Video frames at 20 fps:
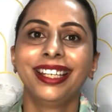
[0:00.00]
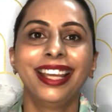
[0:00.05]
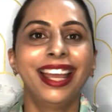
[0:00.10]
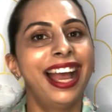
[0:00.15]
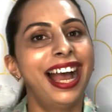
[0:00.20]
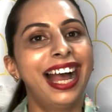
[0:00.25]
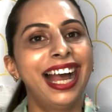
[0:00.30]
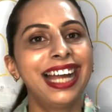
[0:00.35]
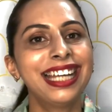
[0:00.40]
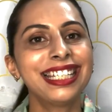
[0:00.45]

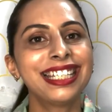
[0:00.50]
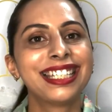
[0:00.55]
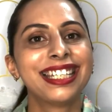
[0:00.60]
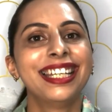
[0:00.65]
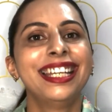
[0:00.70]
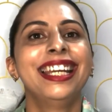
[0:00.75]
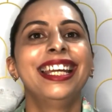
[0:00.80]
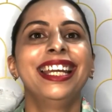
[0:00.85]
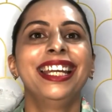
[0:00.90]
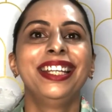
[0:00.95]
And
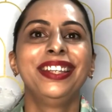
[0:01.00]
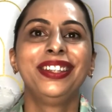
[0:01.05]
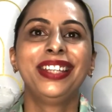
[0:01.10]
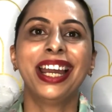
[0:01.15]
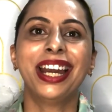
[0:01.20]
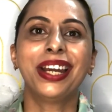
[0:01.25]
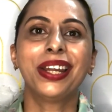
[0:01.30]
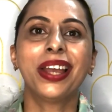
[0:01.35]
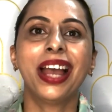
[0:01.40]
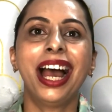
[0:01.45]
there
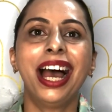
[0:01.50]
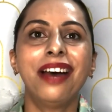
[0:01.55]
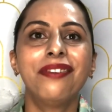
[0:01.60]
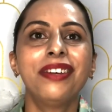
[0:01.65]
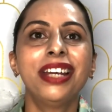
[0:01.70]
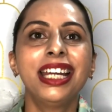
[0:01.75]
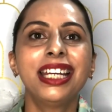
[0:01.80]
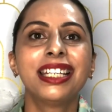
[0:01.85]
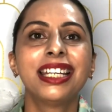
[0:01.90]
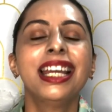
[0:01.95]
you have
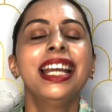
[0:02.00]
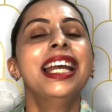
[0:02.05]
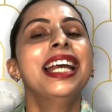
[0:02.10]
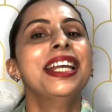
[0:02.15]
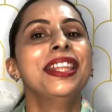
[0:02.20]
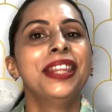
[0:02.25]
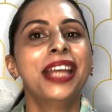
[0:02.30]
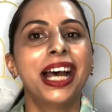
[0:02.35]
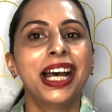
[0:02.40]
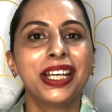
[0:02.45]
it,
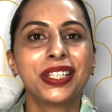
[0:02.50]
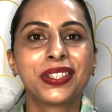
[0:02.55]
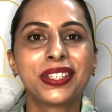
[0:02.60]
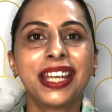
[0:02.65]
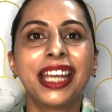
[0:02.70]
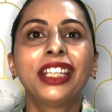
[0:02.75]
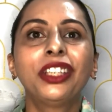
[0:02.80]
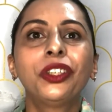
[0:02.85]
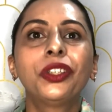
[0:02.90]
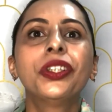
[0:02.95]
the
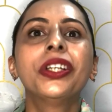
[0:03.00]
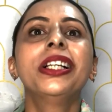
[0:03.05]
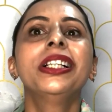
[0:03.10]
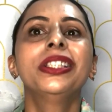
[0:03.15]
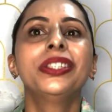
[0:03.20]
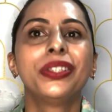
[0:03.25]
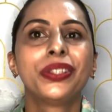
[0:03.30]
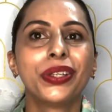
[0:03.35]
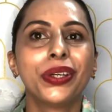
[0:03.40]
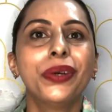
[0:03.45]
essential
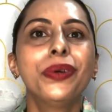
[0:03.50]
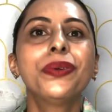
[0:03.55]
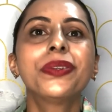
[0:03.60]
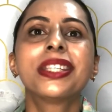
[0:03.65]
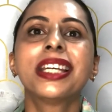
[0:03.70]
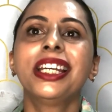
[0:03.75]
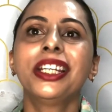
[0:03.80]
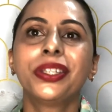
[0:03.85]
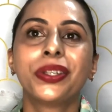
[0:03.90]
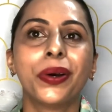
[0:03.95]
do's
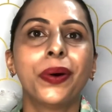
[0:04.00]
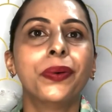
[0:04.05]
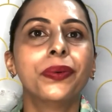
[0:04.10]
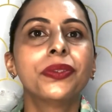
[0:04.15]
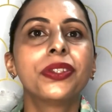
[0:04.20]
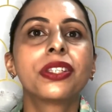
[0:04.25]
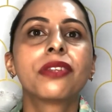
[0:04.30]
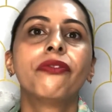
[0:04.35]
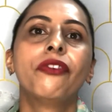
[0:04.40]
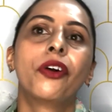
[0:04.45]
and
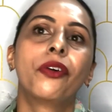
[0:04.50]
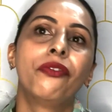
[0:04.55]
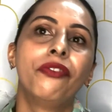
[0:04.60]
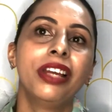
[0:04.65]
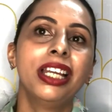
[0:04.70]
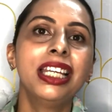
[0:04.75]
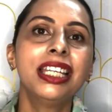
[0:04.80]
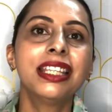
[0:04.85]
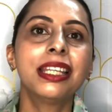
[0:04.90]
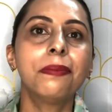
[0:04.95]
don'ts for fill
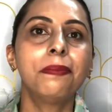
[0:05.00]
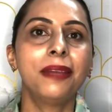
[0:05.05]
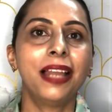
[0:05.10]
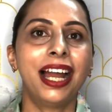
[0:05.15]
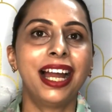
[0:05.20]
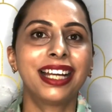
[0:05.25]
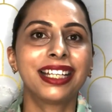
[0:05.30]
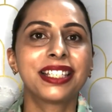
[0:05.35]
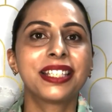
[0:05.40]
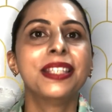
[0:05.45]
in the
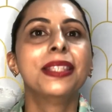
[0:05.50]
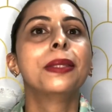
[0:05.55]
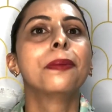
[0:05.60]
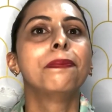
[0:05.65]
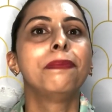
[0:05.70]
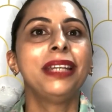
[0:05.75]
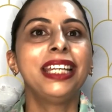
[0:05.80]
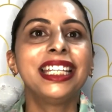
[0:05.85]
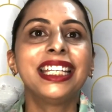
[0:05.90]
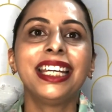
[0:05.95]
blanks in the
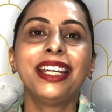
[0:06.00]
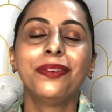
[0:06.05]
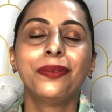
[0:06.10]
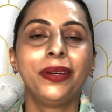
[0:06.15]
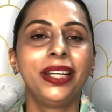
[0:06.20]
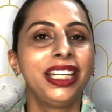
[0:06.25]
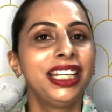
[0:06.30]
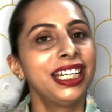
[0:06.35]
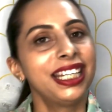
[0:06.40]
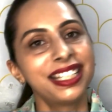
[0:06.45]
PTE
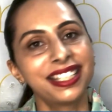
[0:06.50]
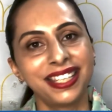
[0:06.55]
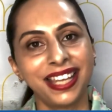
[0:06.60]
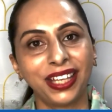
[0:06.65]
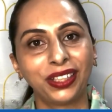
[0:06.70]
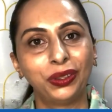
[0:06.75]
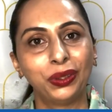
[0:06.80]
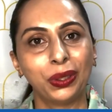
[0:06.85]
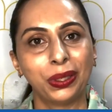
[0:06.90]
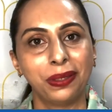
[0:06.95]
reading
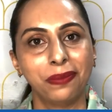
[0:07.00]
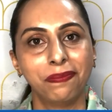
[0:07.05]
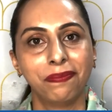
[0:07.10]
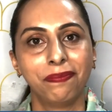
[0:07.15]
section.